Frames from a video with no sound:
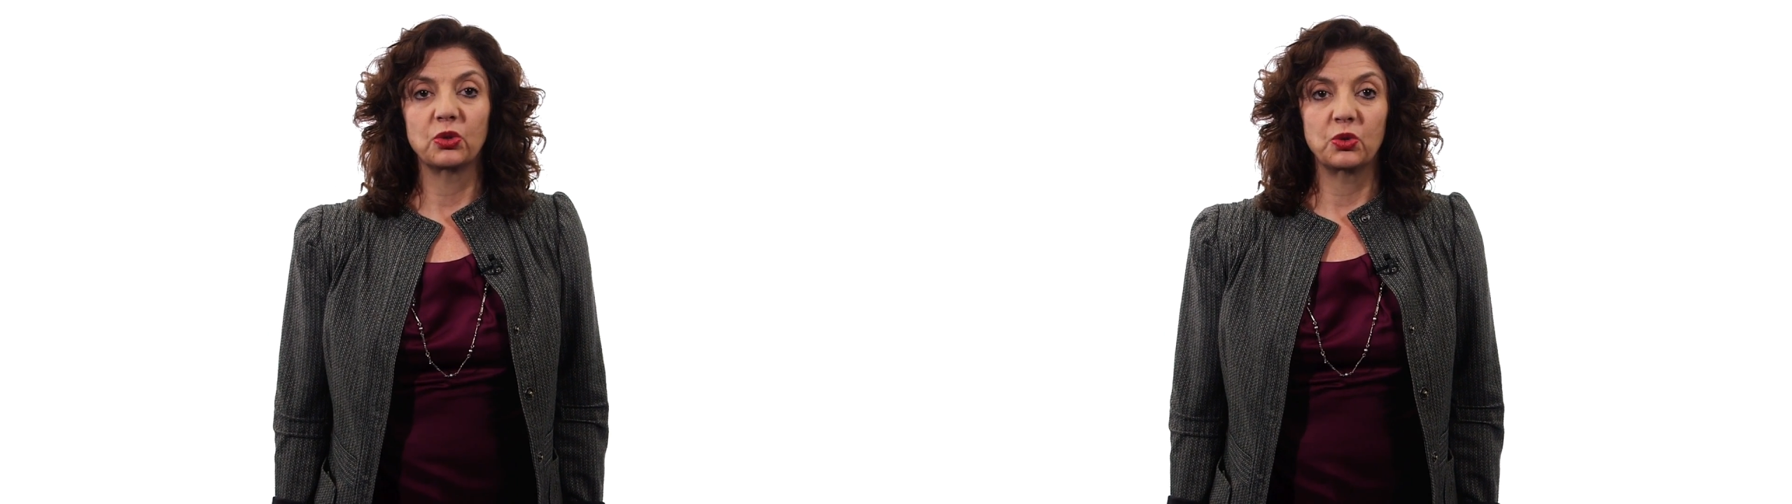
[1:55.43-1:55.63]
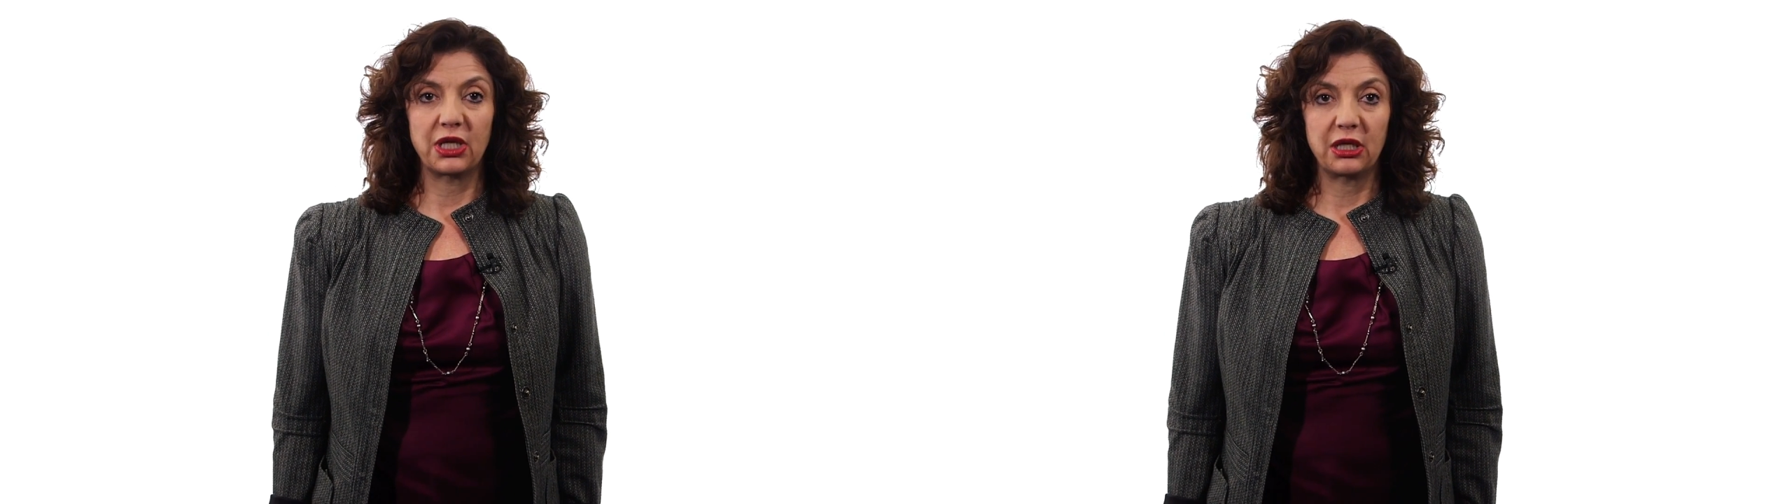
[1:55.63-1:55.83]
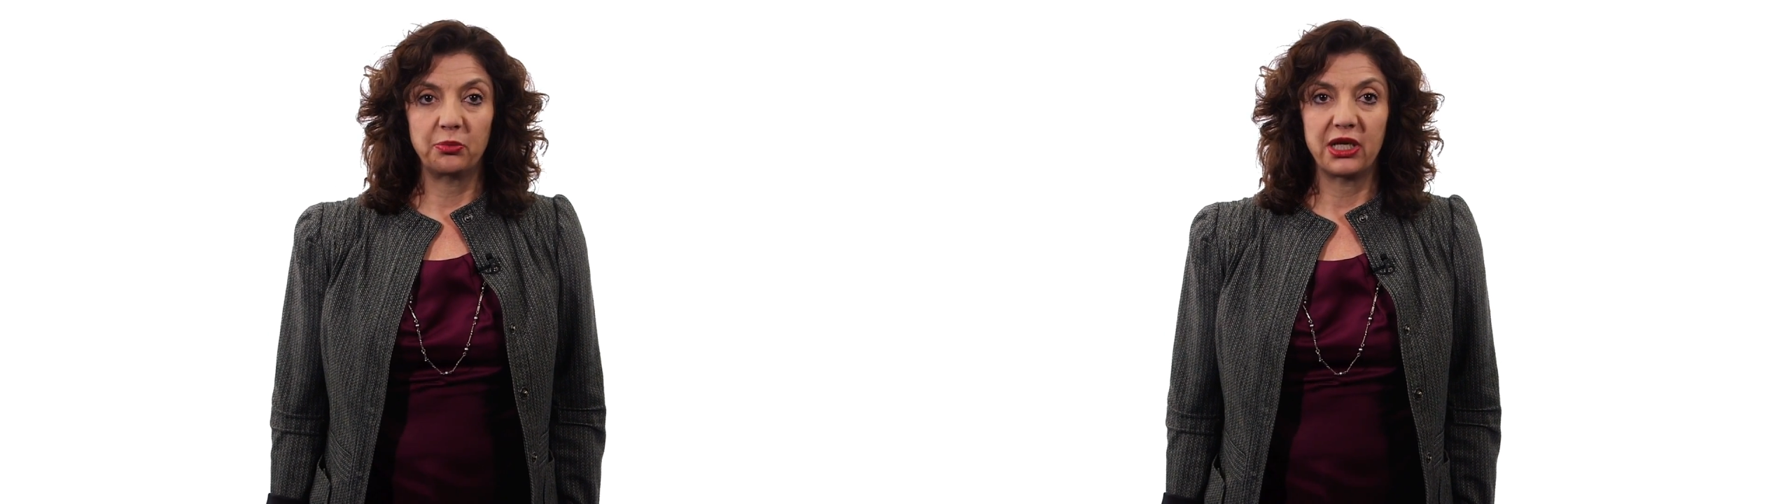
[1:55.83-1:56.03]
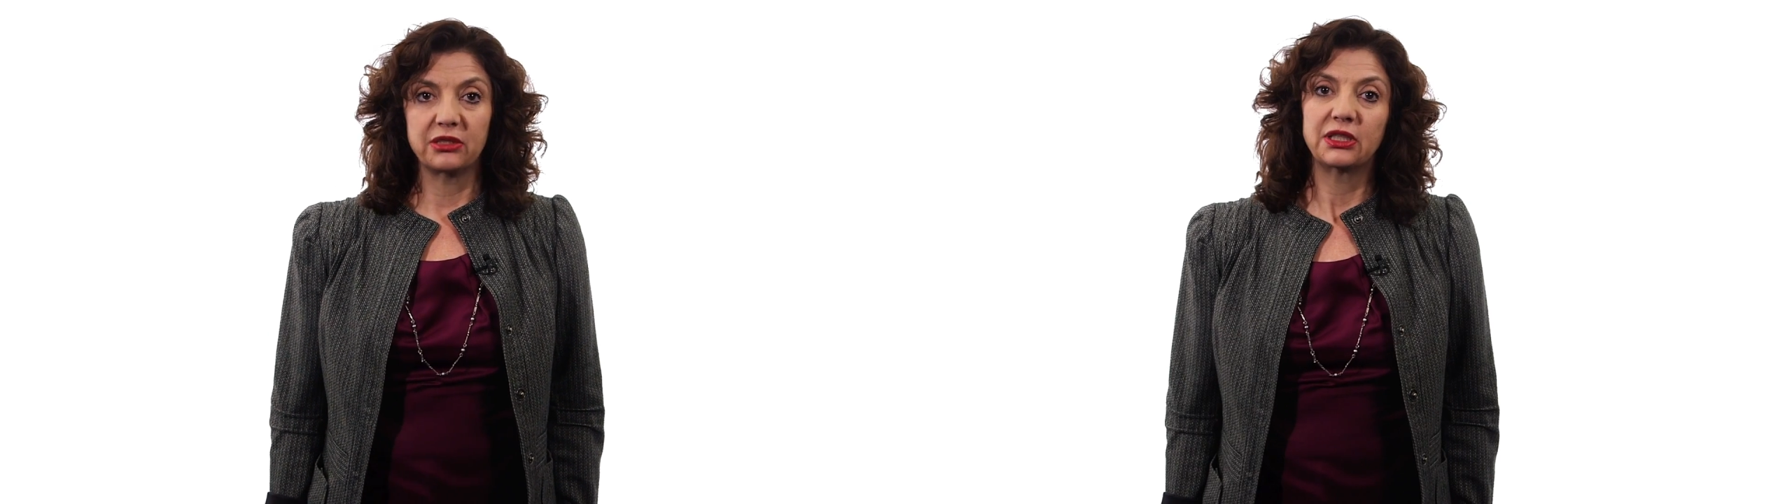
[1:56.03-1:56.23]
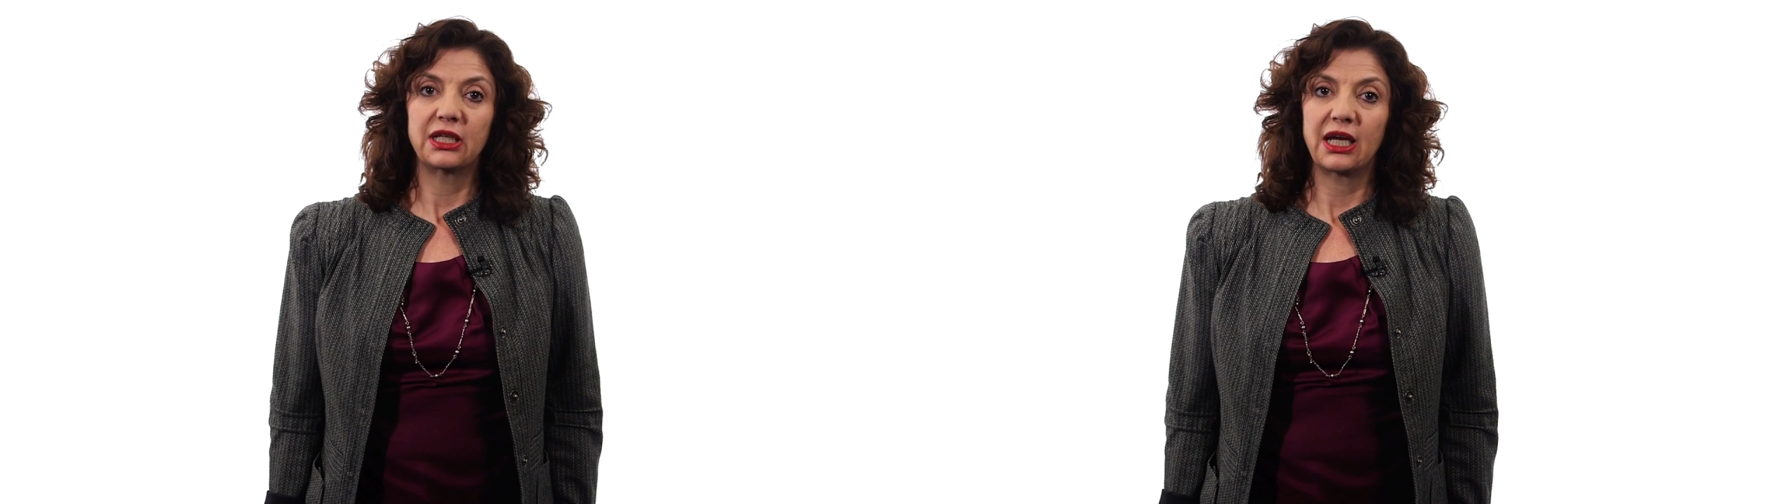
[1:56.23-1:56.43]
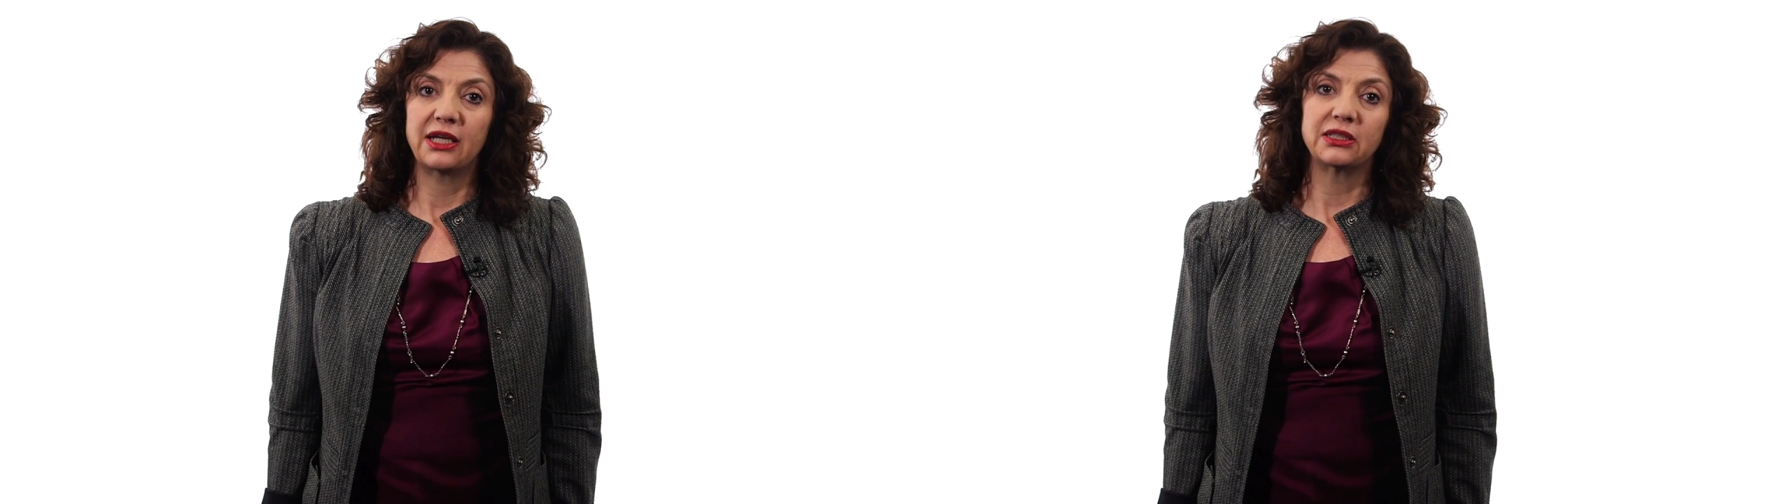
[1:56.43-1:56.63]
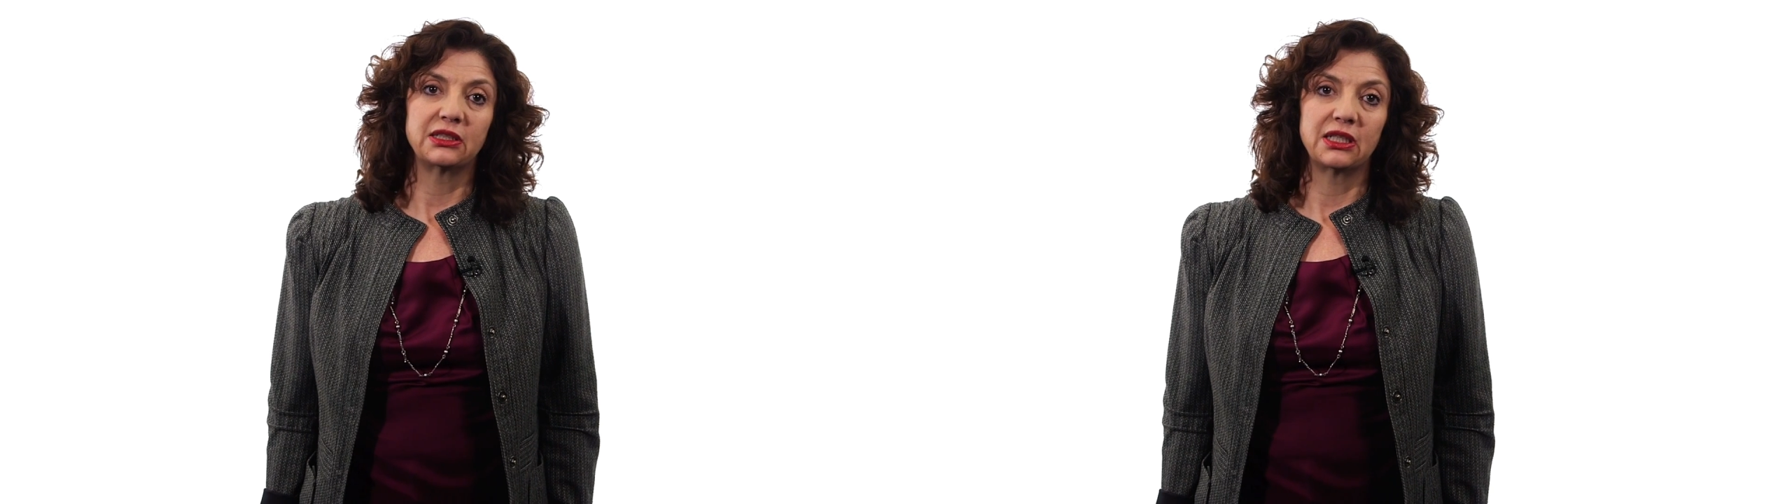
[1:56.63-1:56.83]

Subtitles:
or death penalty cases.